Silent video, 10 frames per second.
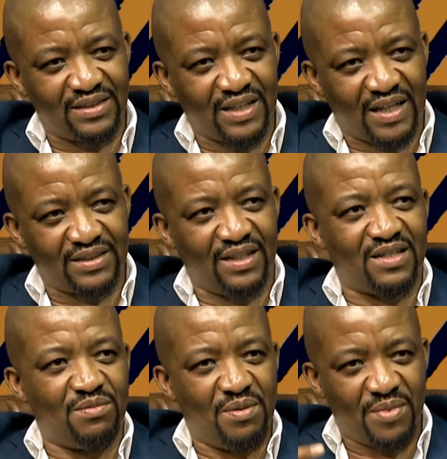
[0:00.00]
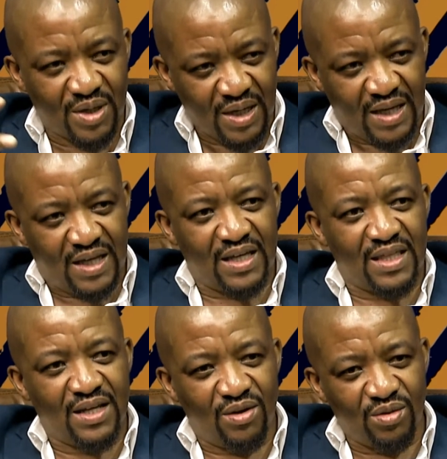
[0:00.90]
I still remember
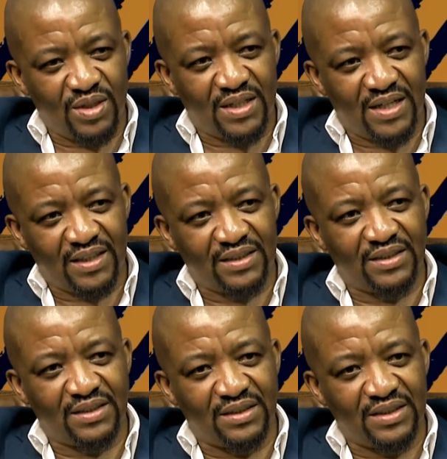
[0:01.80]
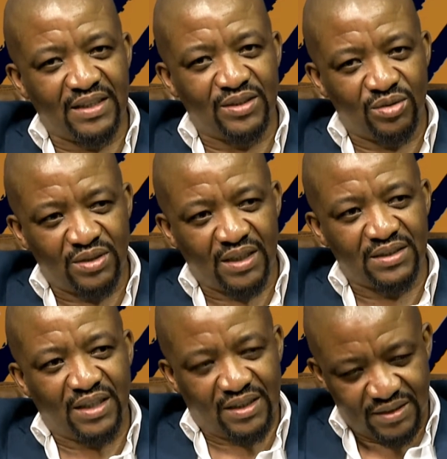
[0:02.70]
in the olden days, they used to say
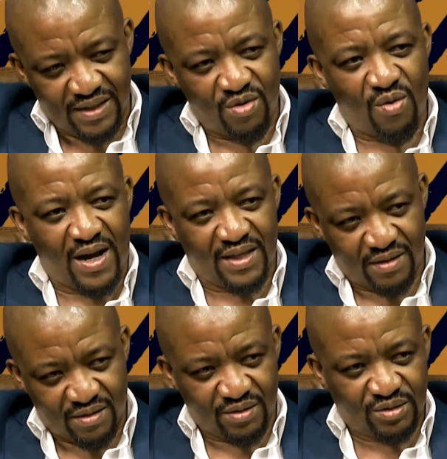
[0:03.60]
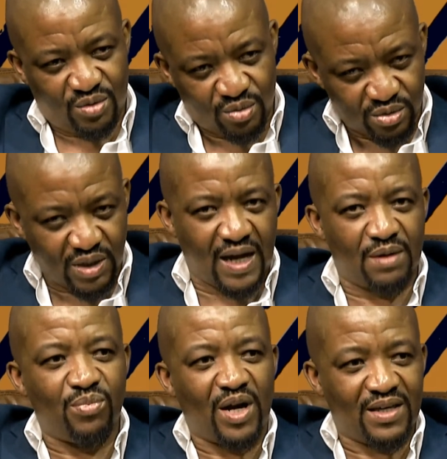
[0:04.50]
the reason why the cross goes
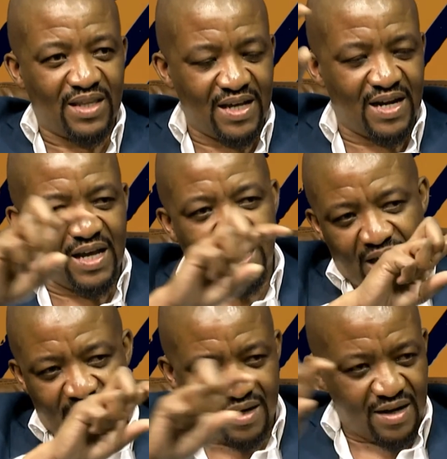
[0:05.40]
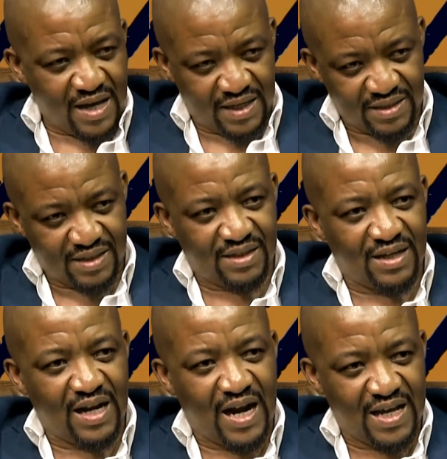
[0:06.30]
up like that and it has a
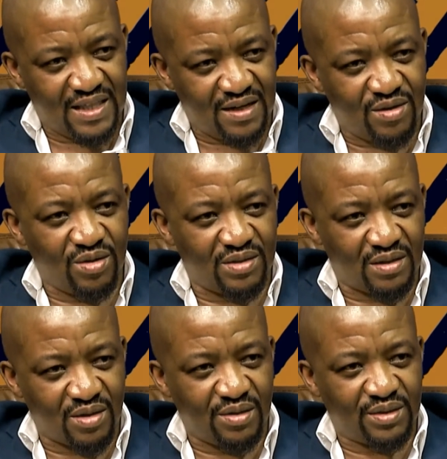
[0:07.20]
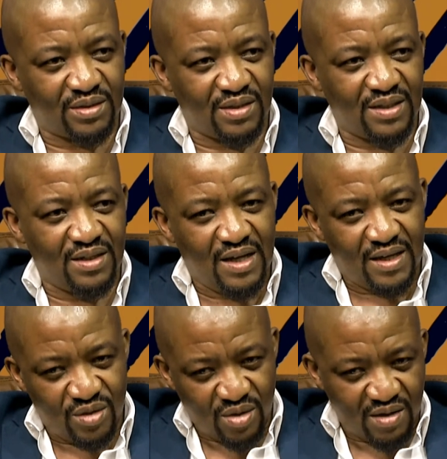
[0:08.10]
line that goes across is that
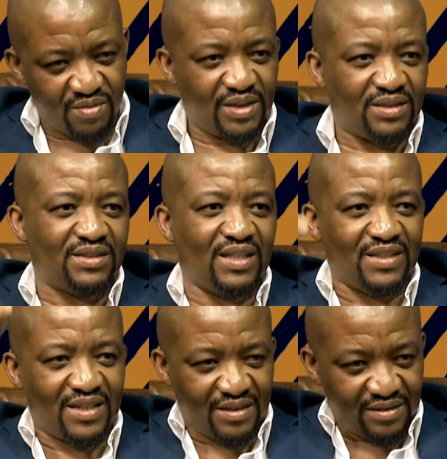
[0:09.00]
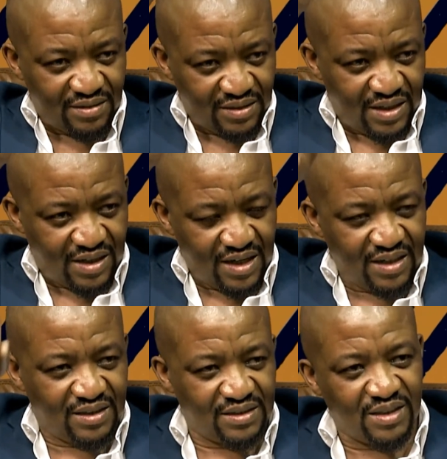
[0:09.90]
you have a central
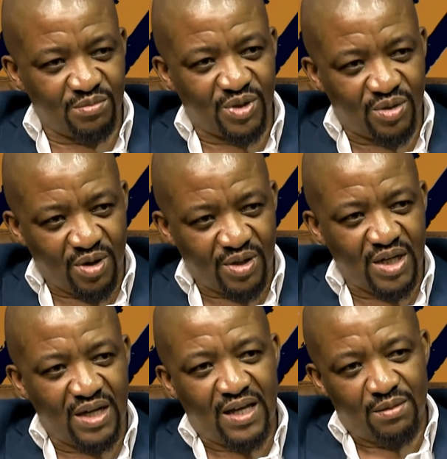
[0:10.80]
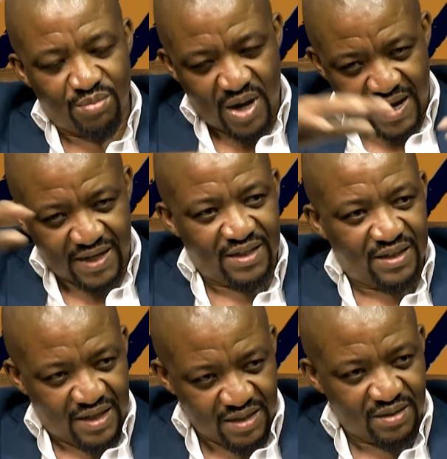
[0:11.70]
relationship with God, but
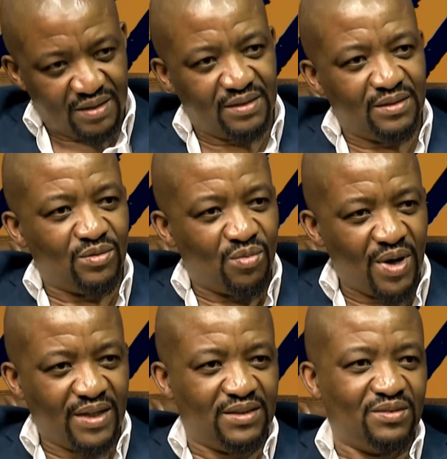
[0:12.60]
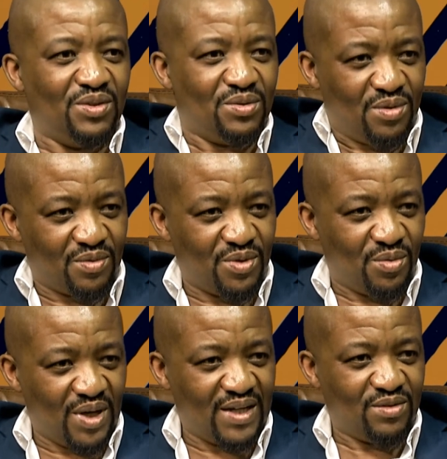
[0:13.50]
a world's view of the
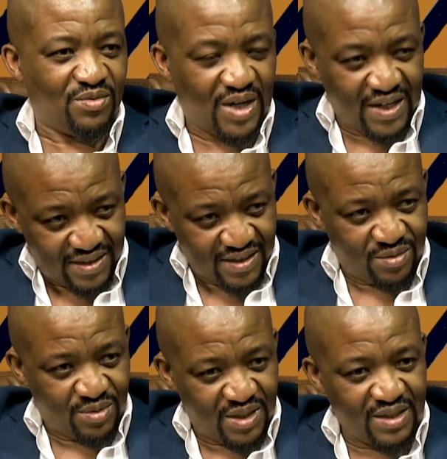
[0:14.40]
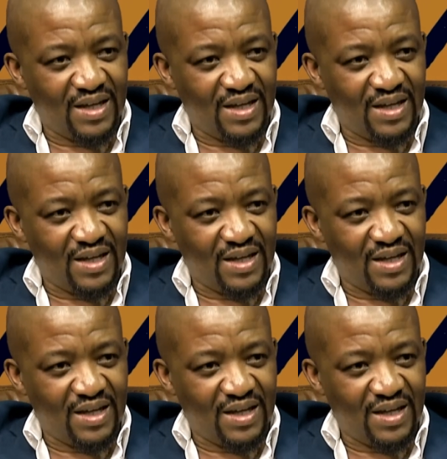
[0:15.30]
world of relating with,